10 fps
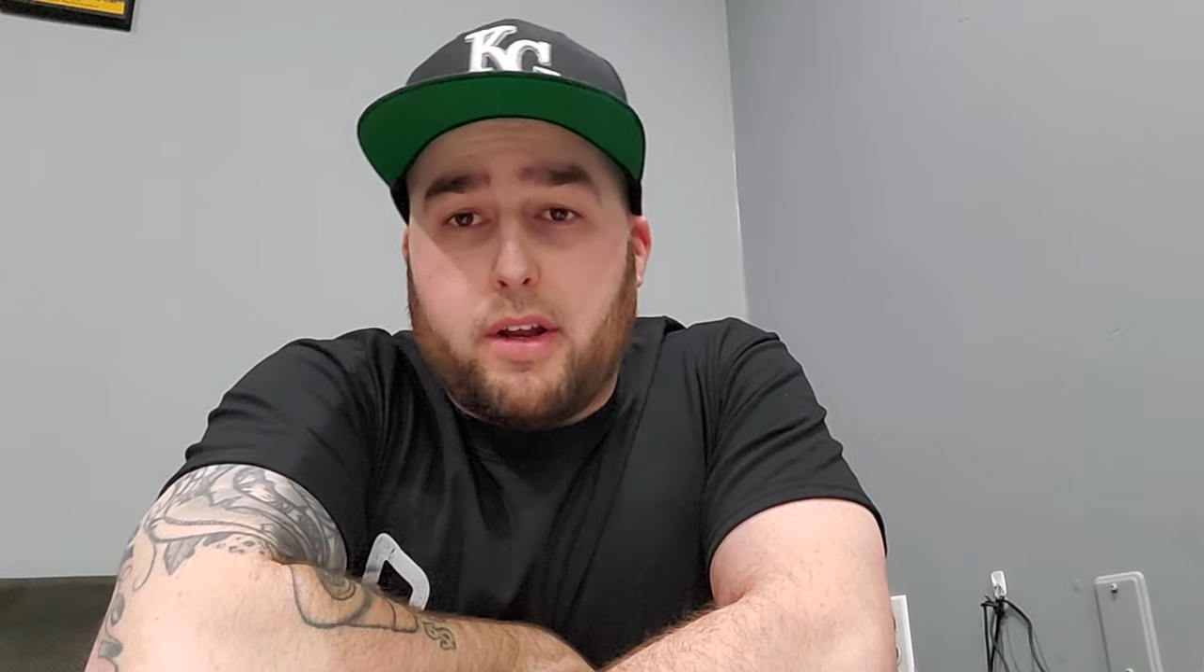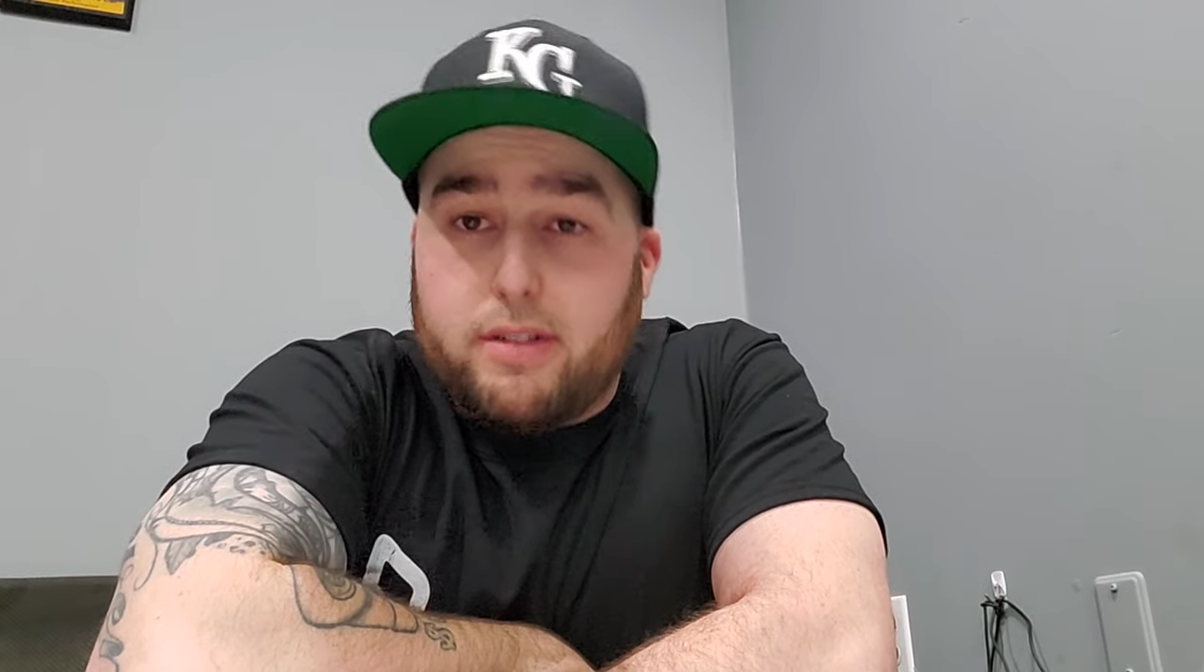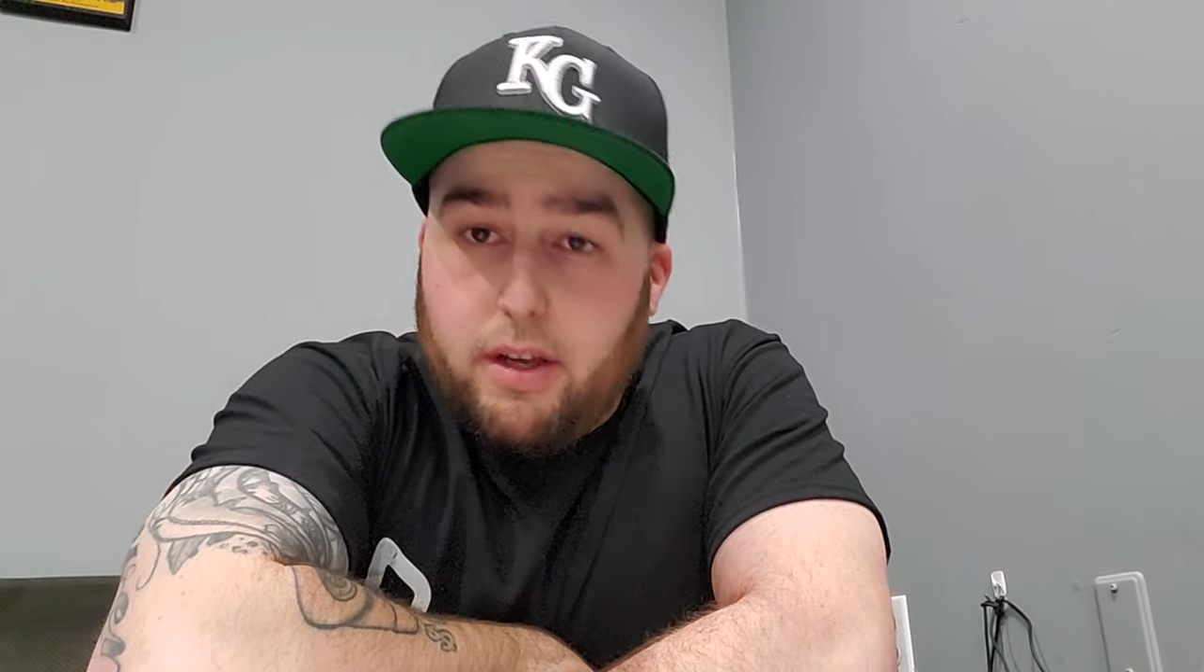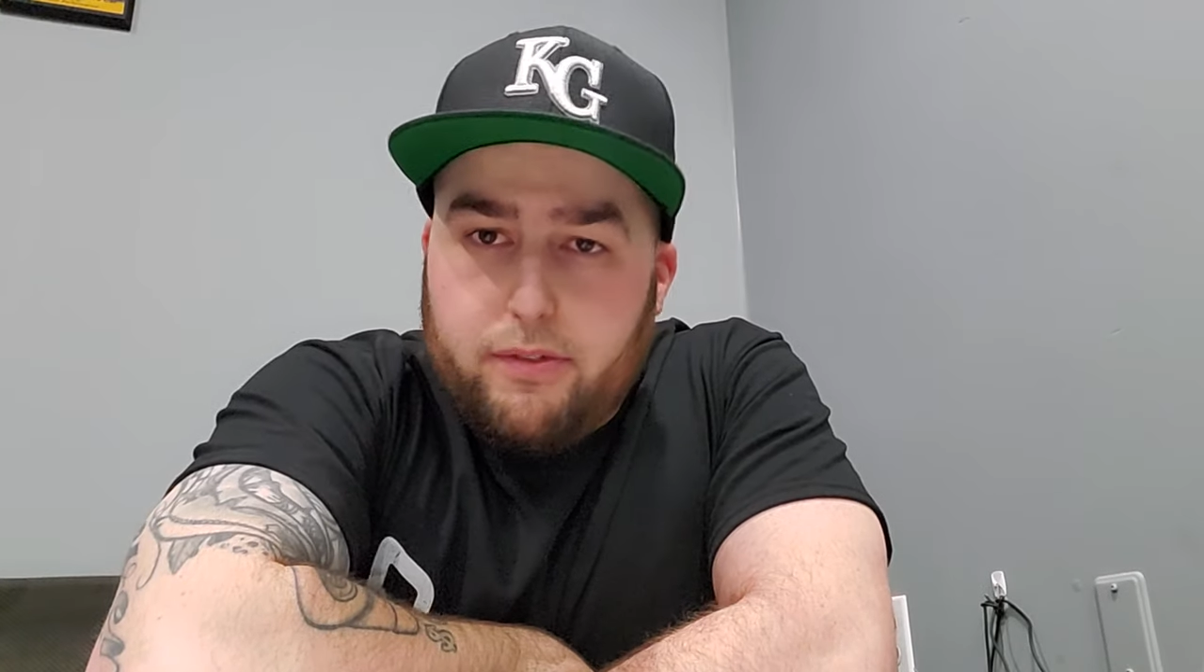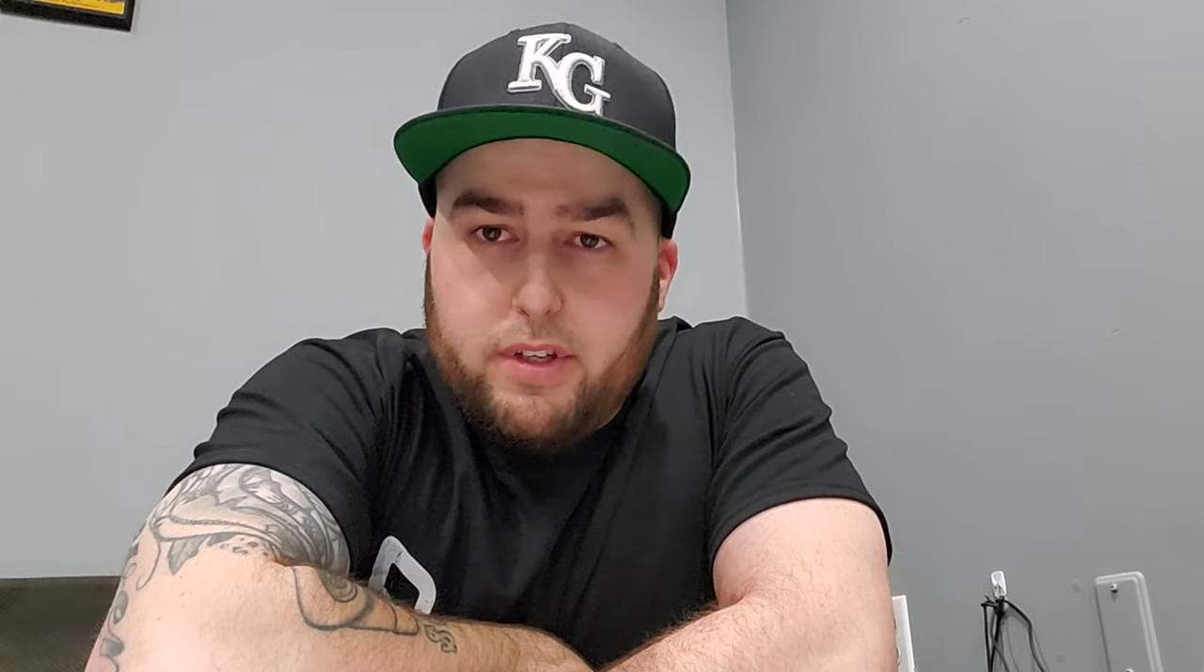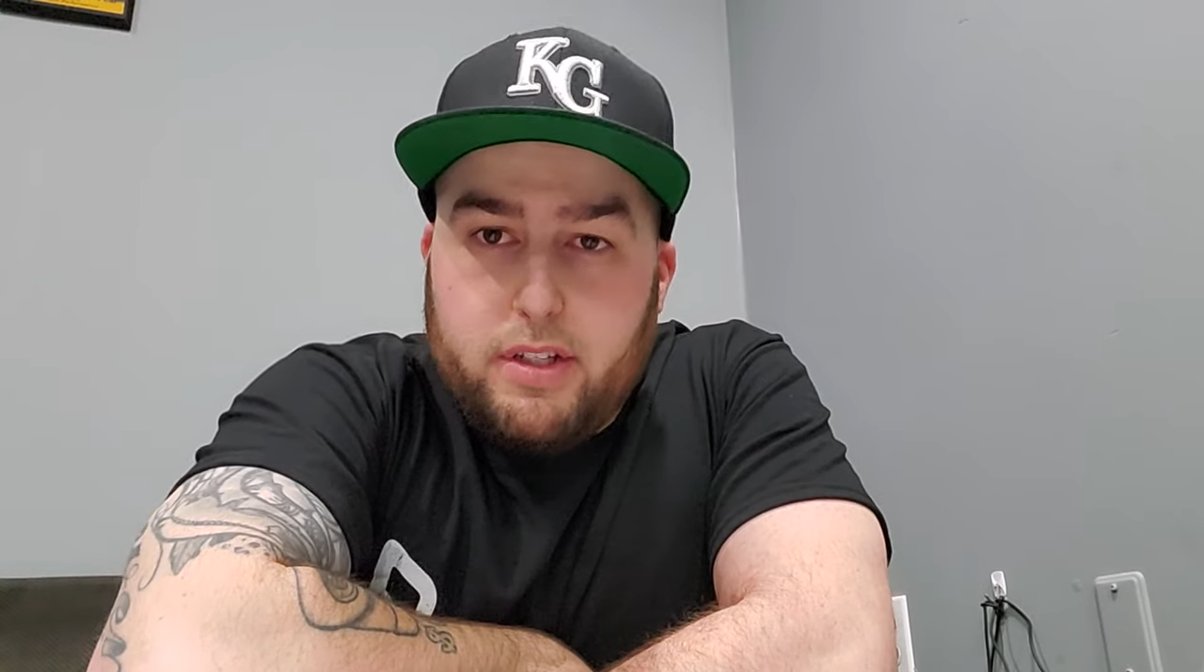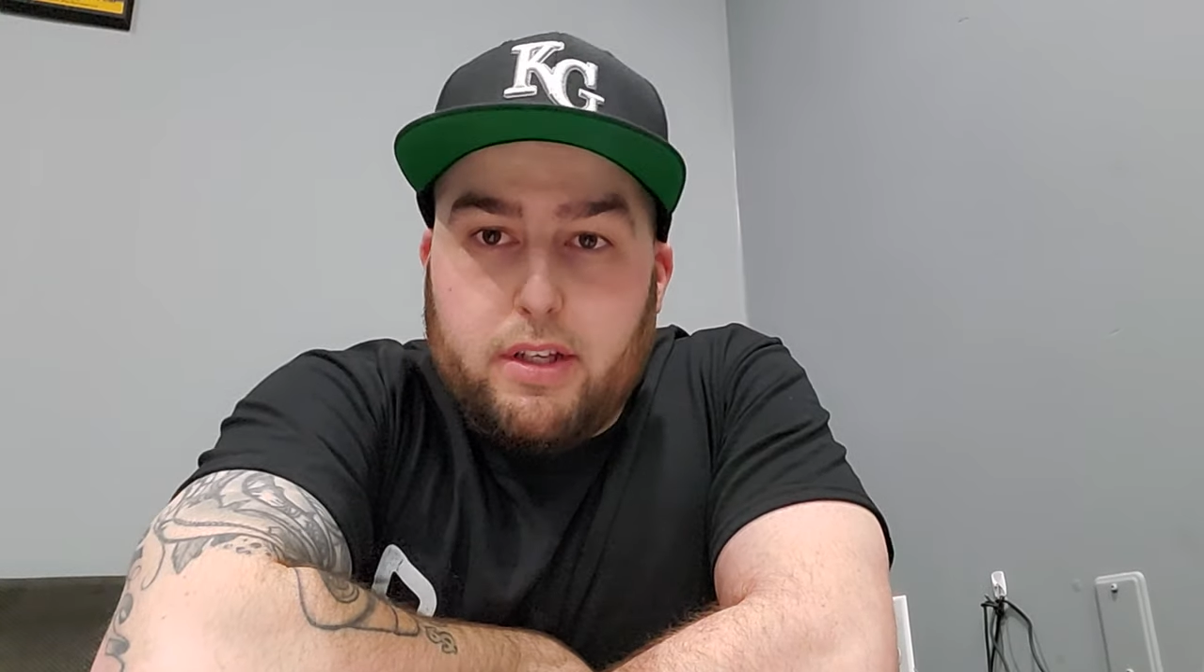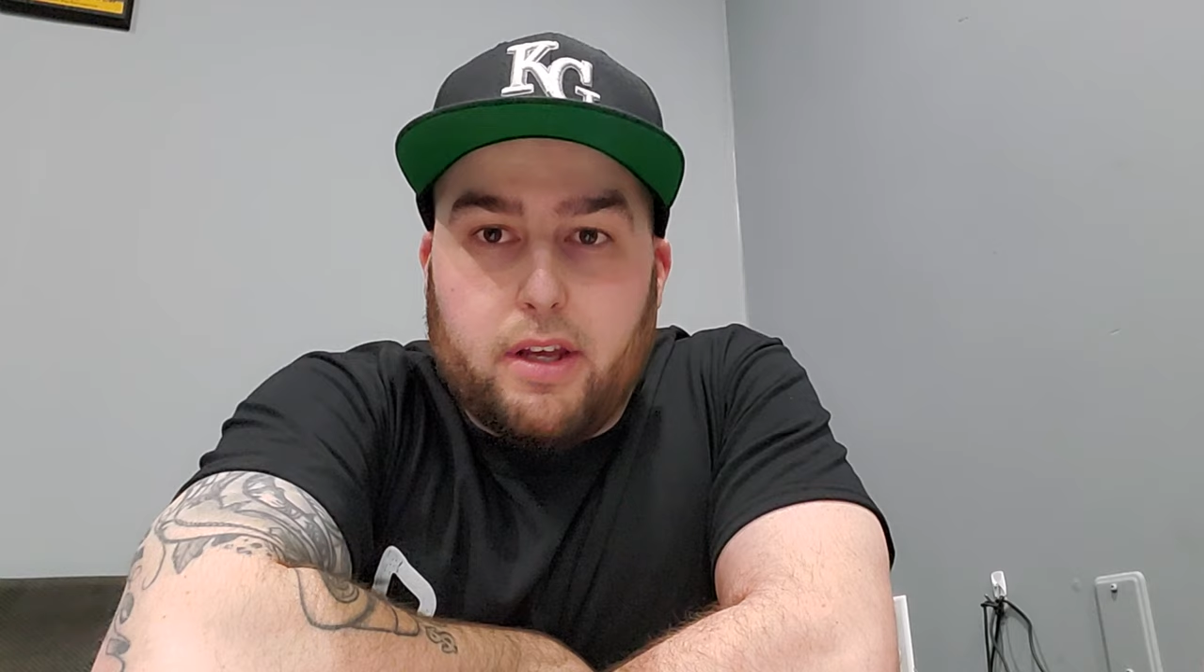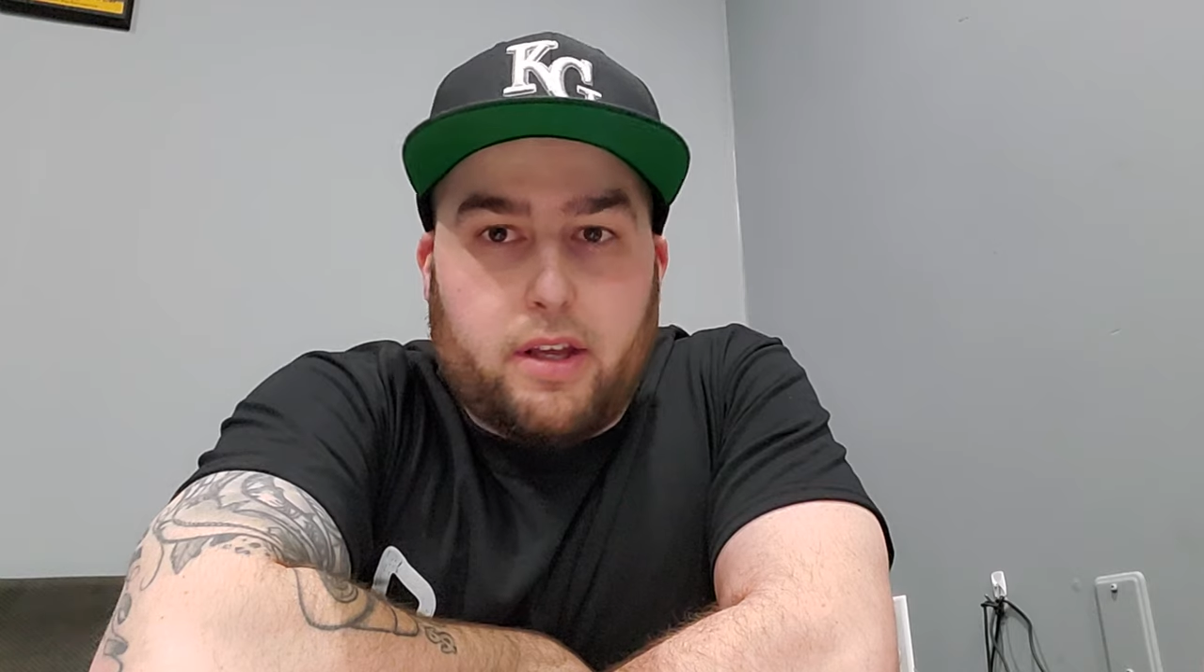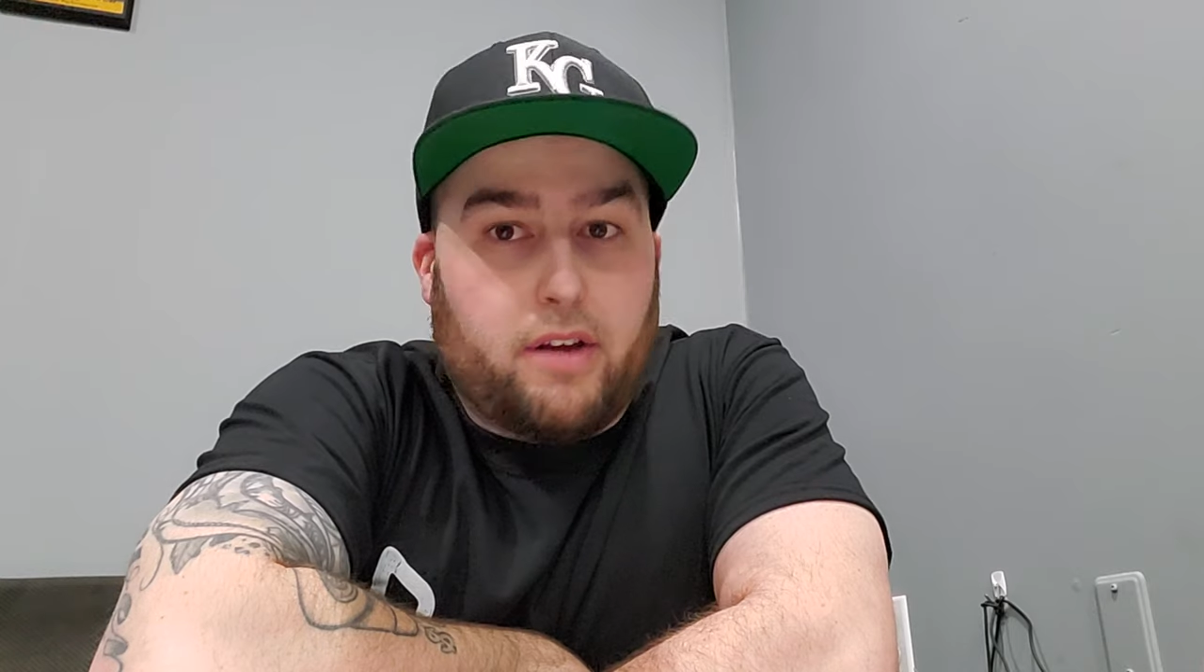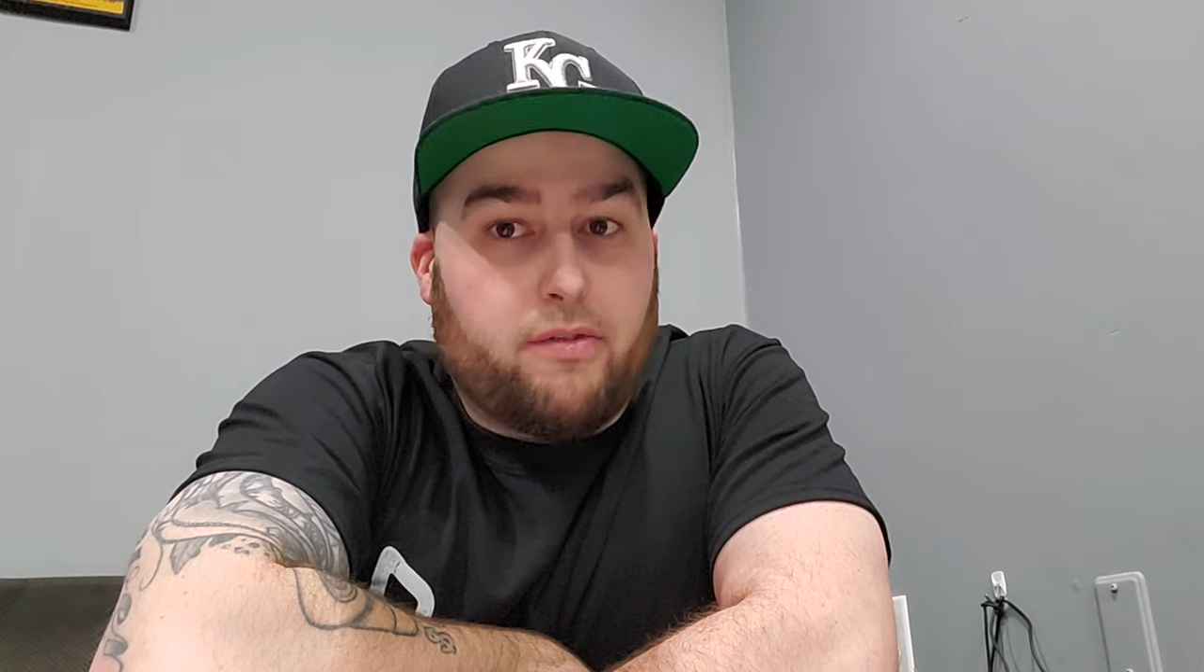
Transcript: I definitely need to get like a